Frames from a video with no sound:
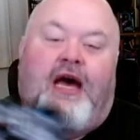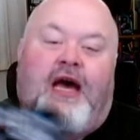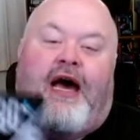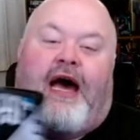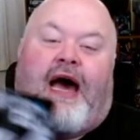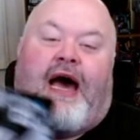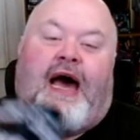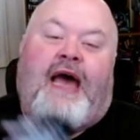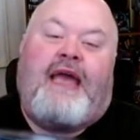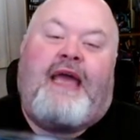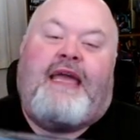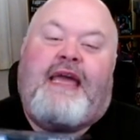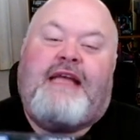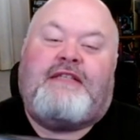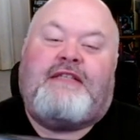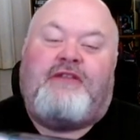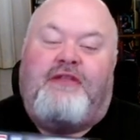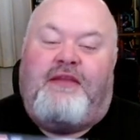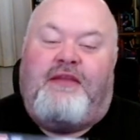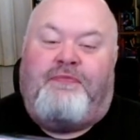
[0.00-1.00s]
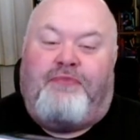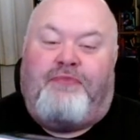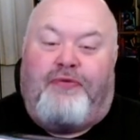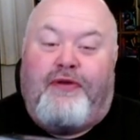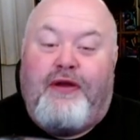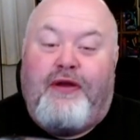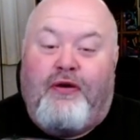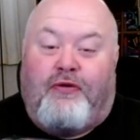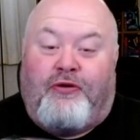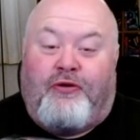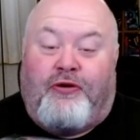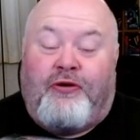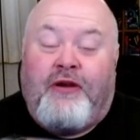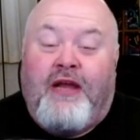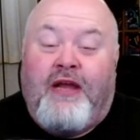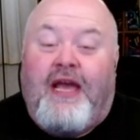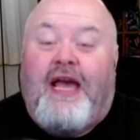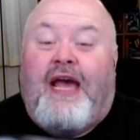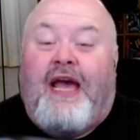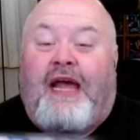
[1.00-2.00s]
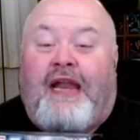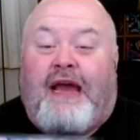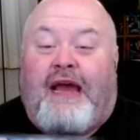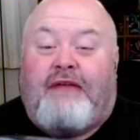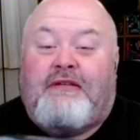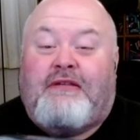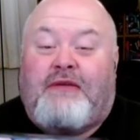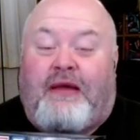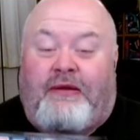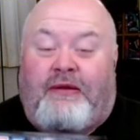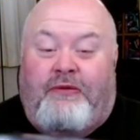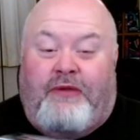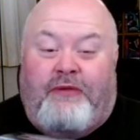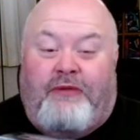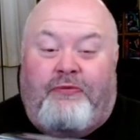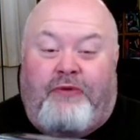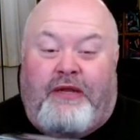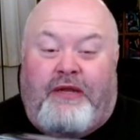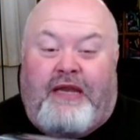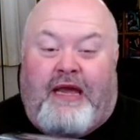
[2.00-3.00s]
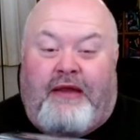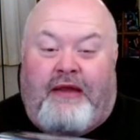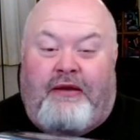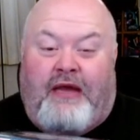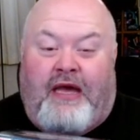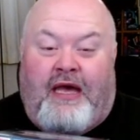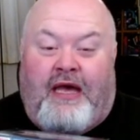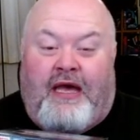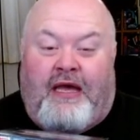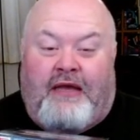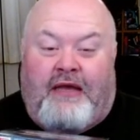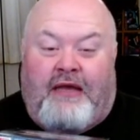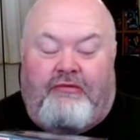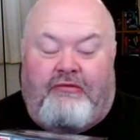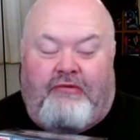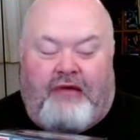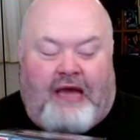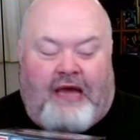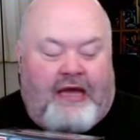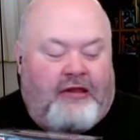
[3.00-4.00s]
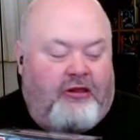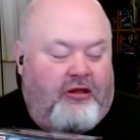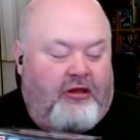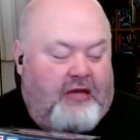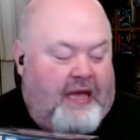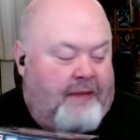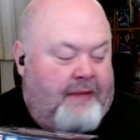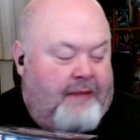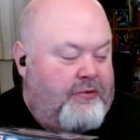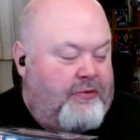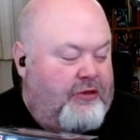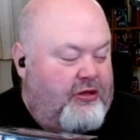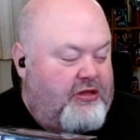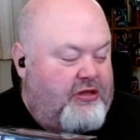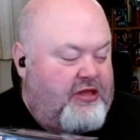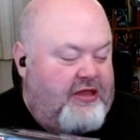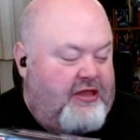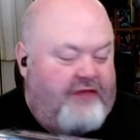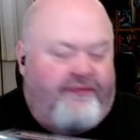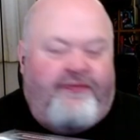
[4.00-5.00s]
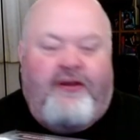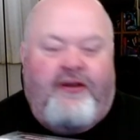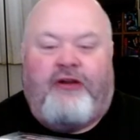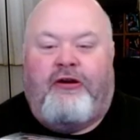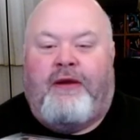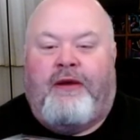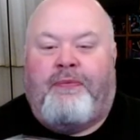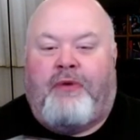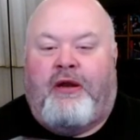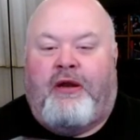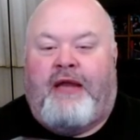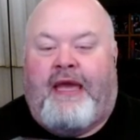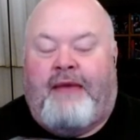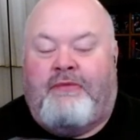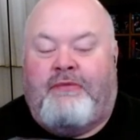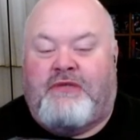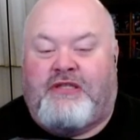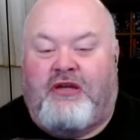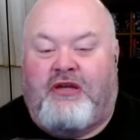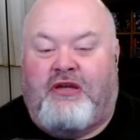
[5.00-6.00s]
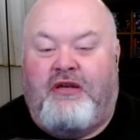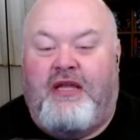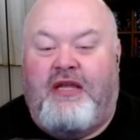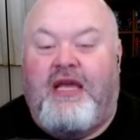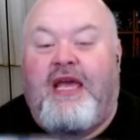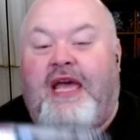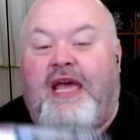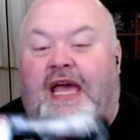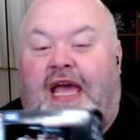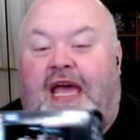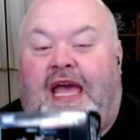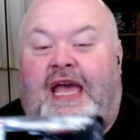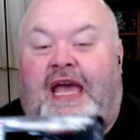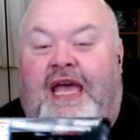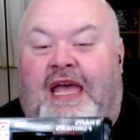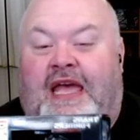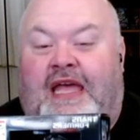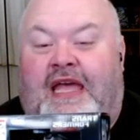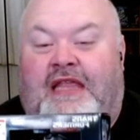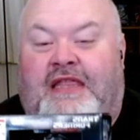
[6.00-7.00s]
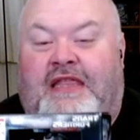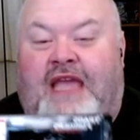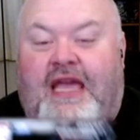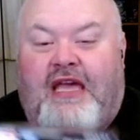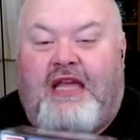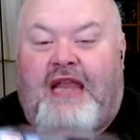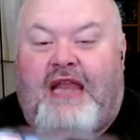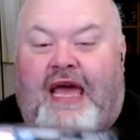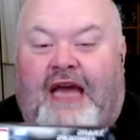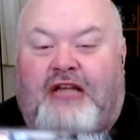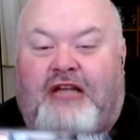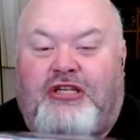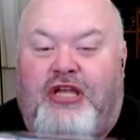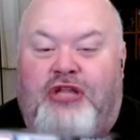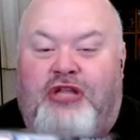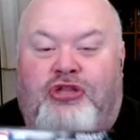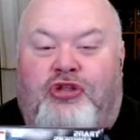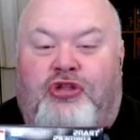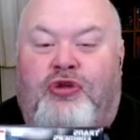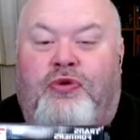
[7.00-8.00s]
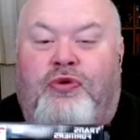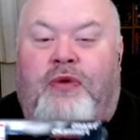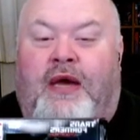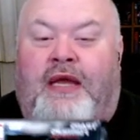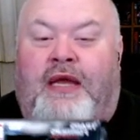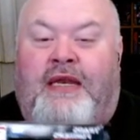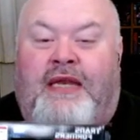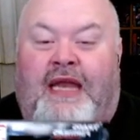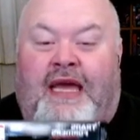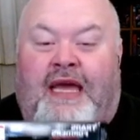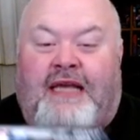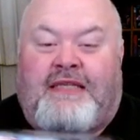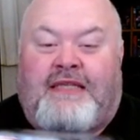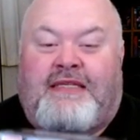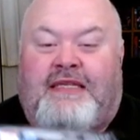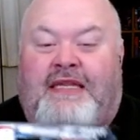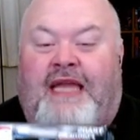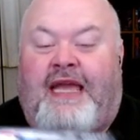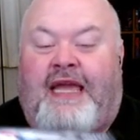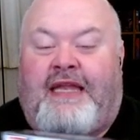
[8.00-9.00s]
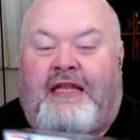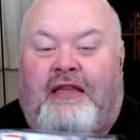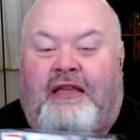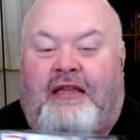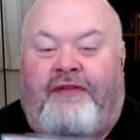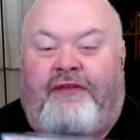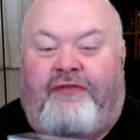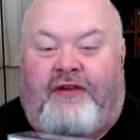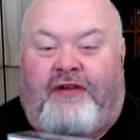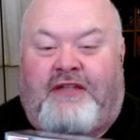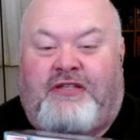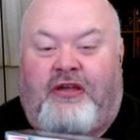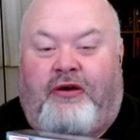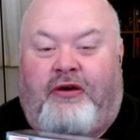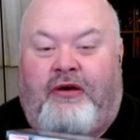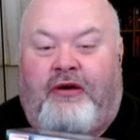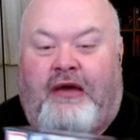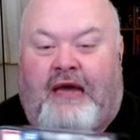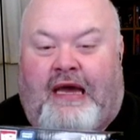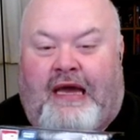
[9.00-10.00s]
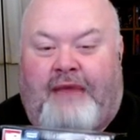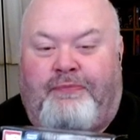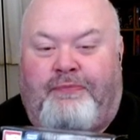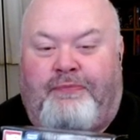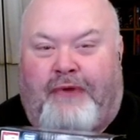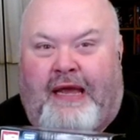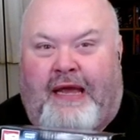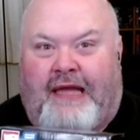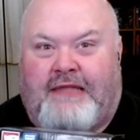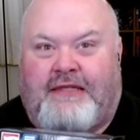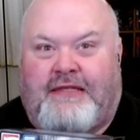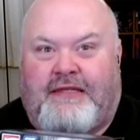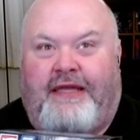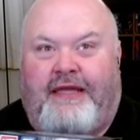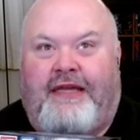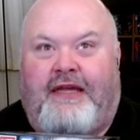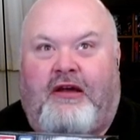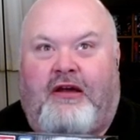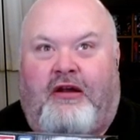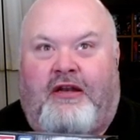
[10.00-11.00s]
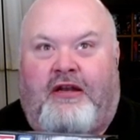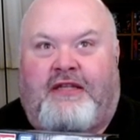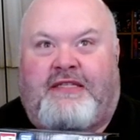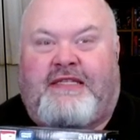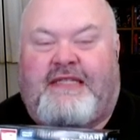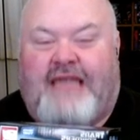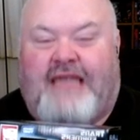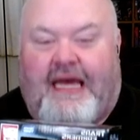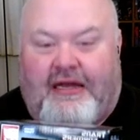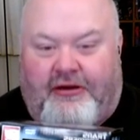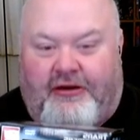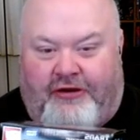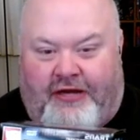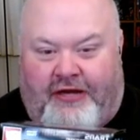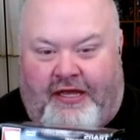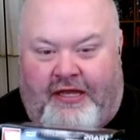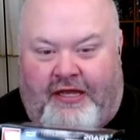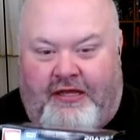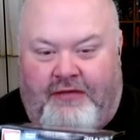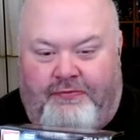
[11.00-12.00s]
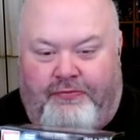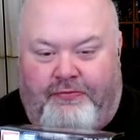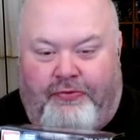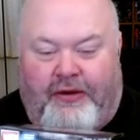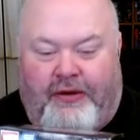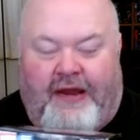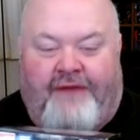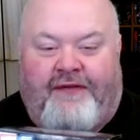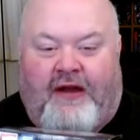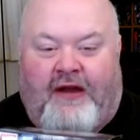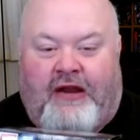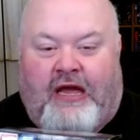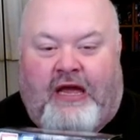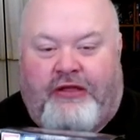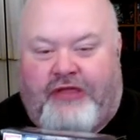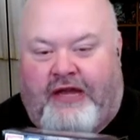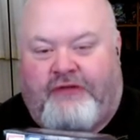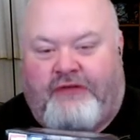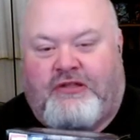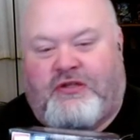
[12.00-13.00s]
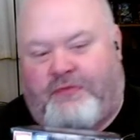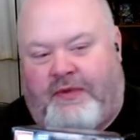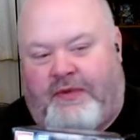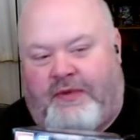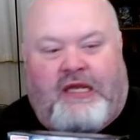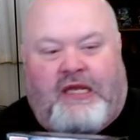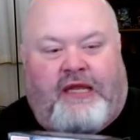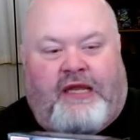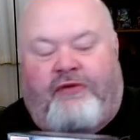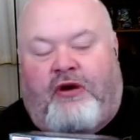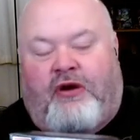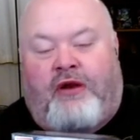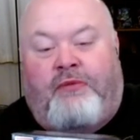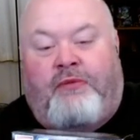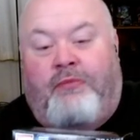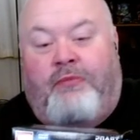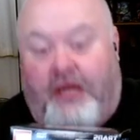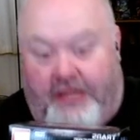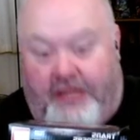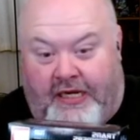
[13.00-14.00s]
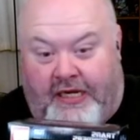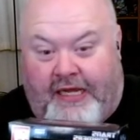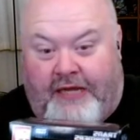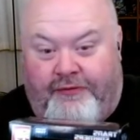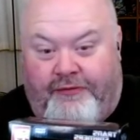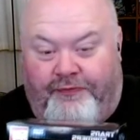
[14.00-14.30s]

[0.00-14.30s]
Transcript: I canceled the pre-order, and I was, and when I uh, I look I looked the figure up on Amazon, and they could actually do a next day delivery. So I canceled it on a Saturday when I found out that it was going to be delivered on Monday.